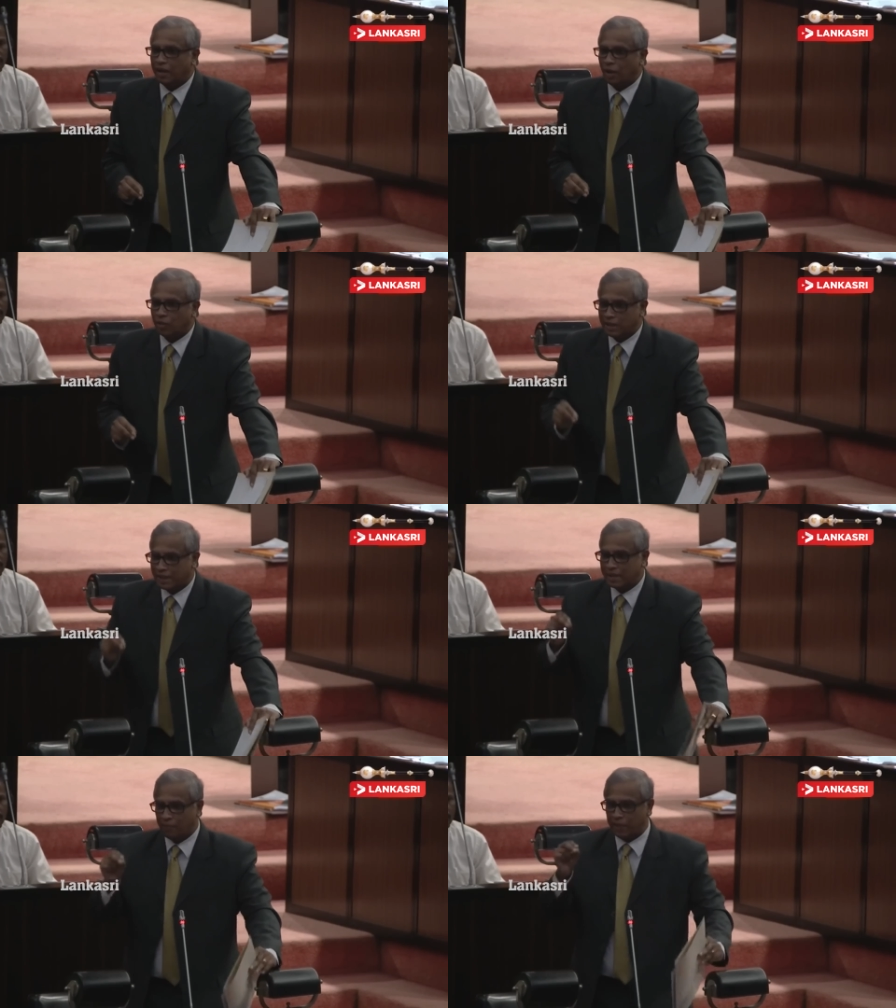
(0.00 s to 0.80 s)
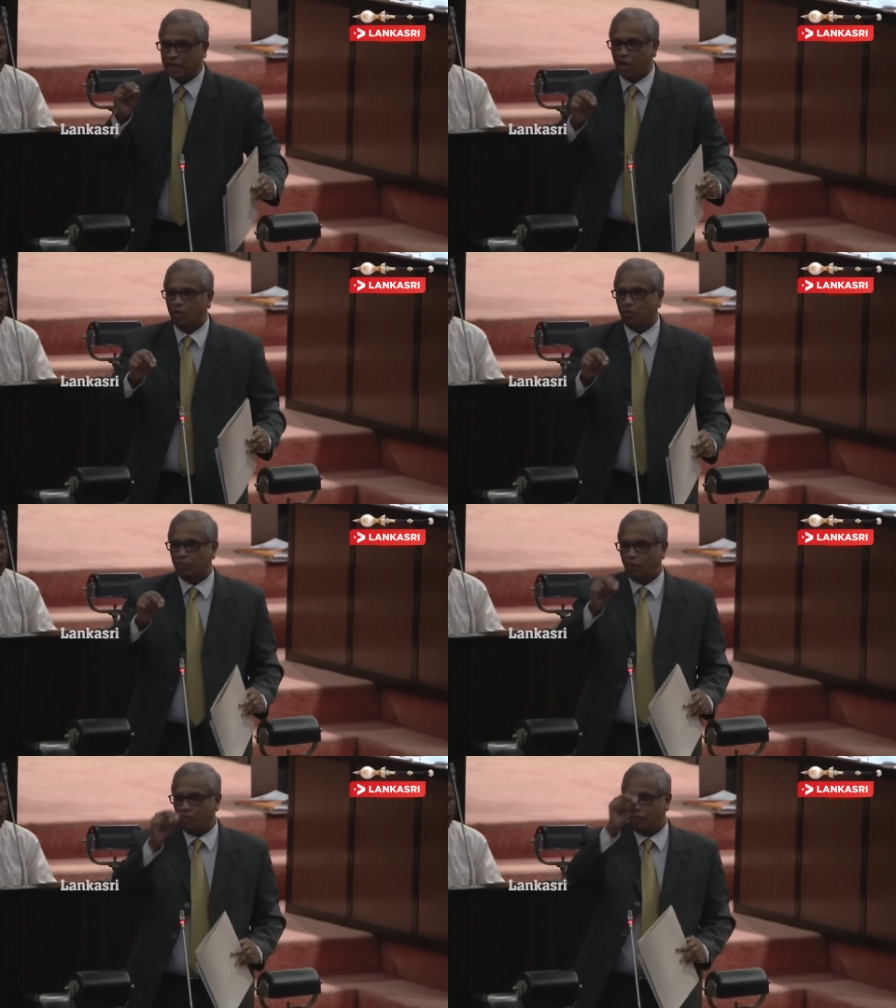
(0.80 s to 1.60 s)
Now, this has happened now
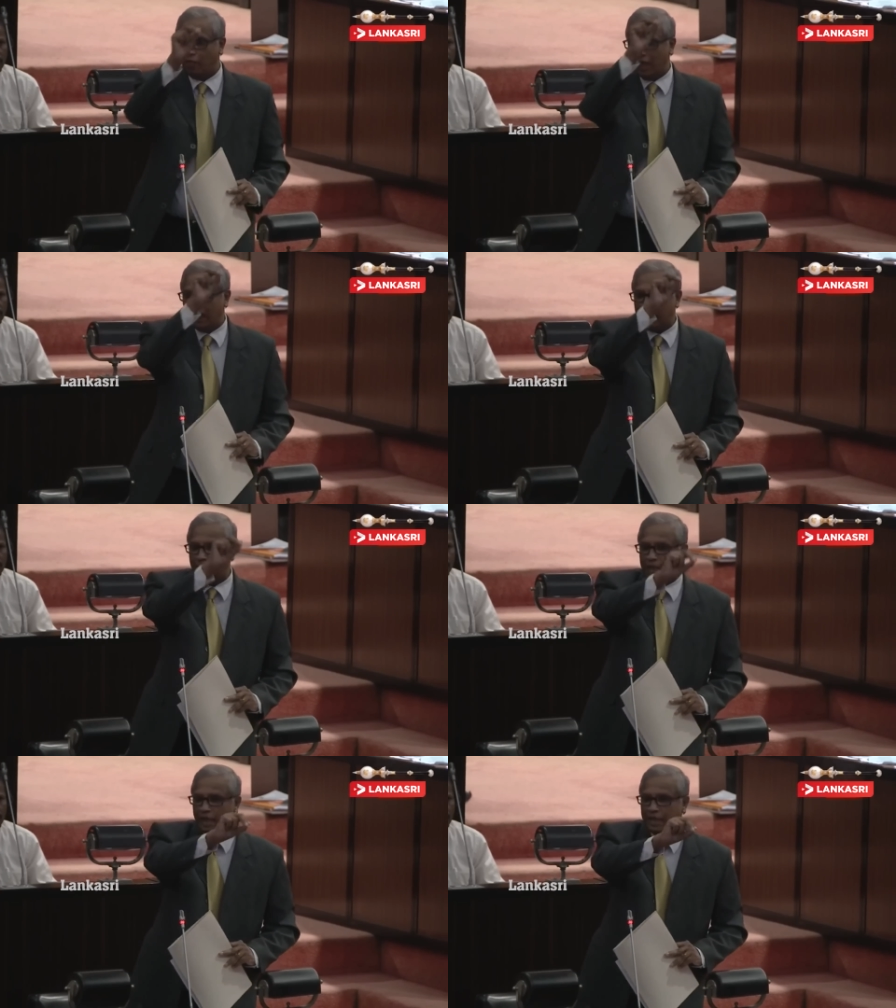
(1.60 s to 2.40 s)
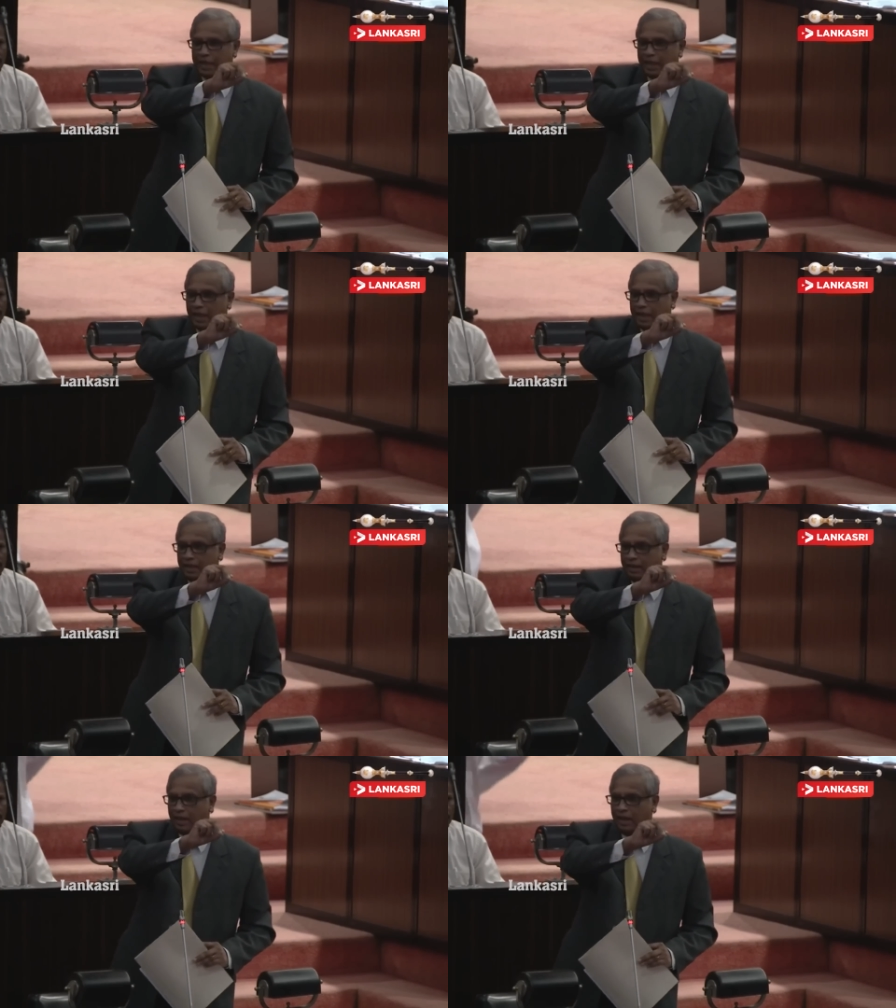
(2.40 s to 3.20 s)
from Welikada in
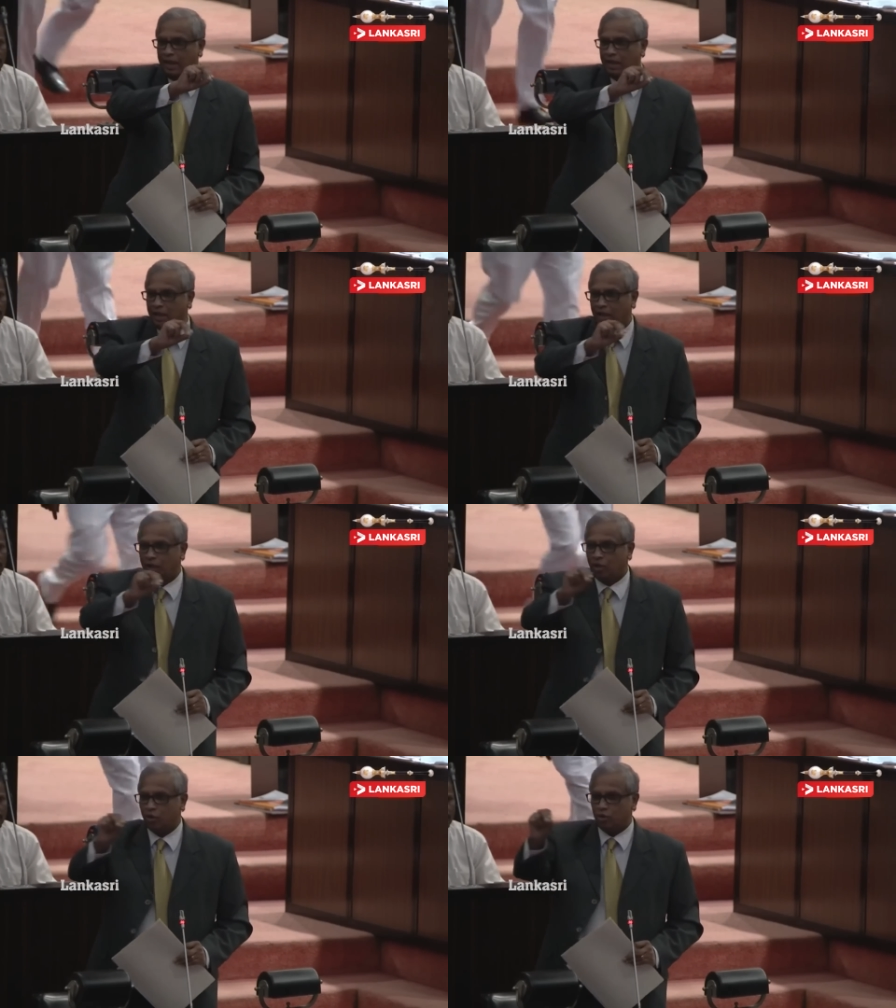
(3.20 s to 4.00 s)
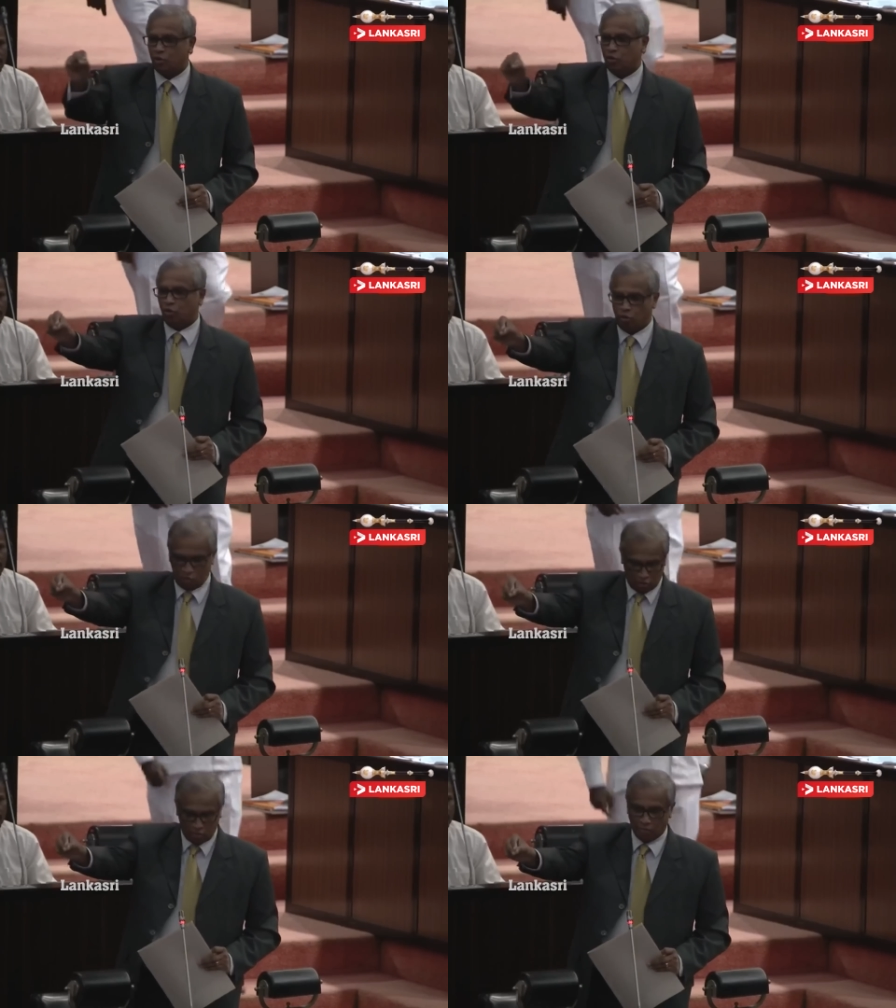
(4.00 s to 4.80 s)
1983 to
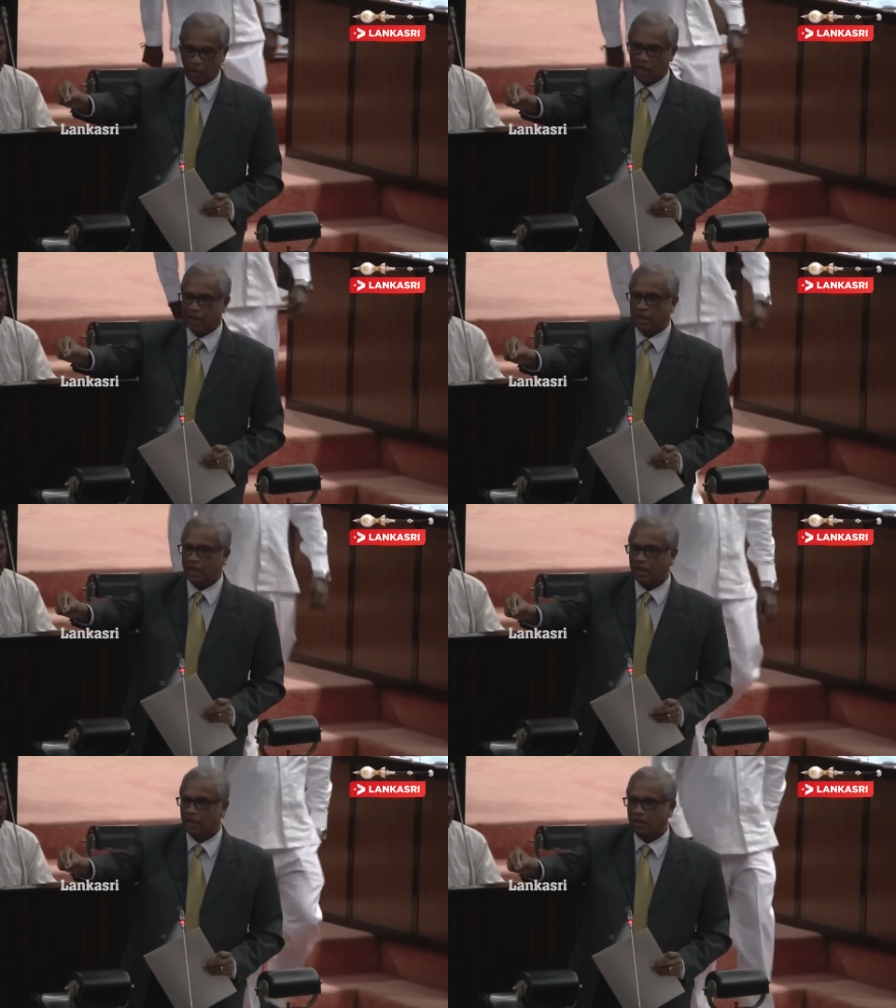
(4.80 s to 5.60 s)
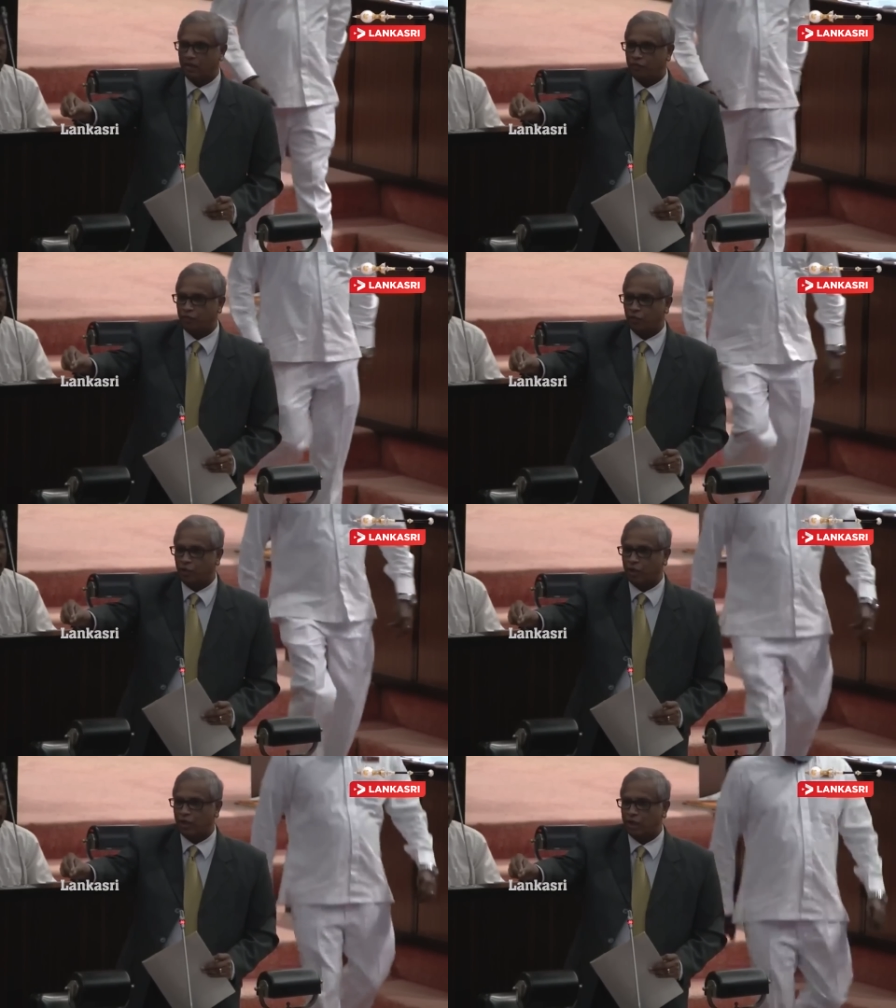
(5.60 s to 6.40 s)
Mahara a
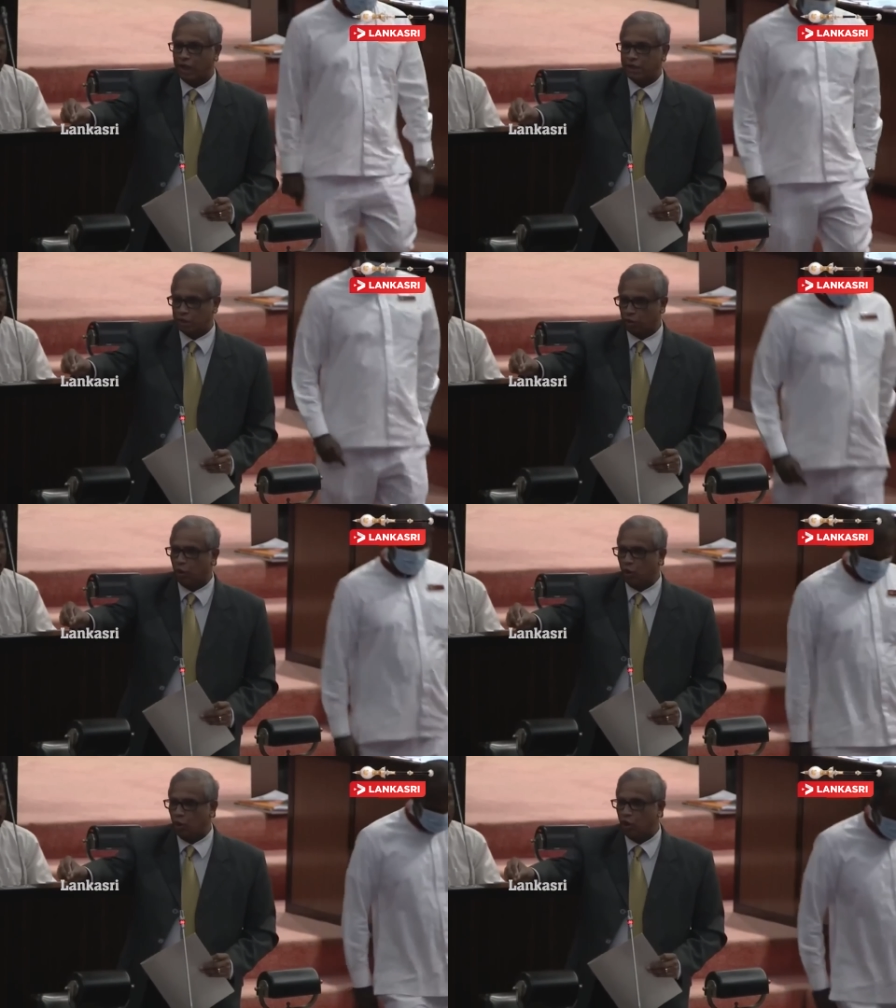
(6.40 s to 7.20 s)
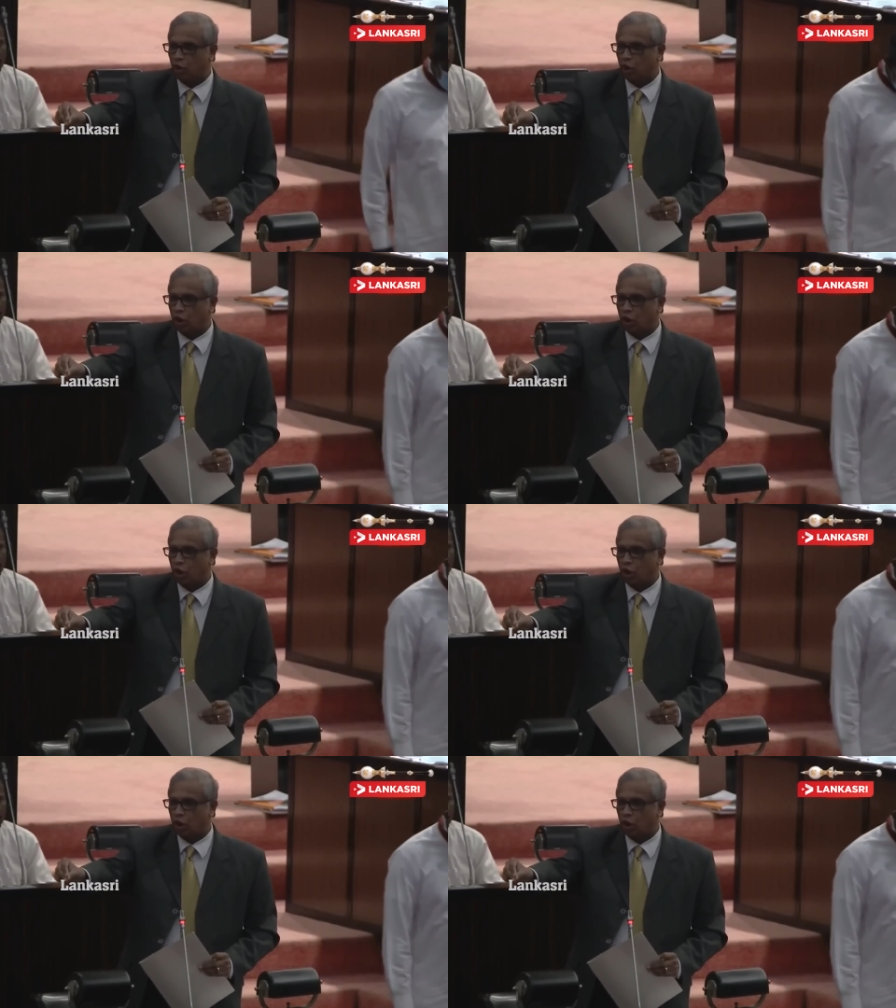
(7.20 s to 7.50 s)
few days ago.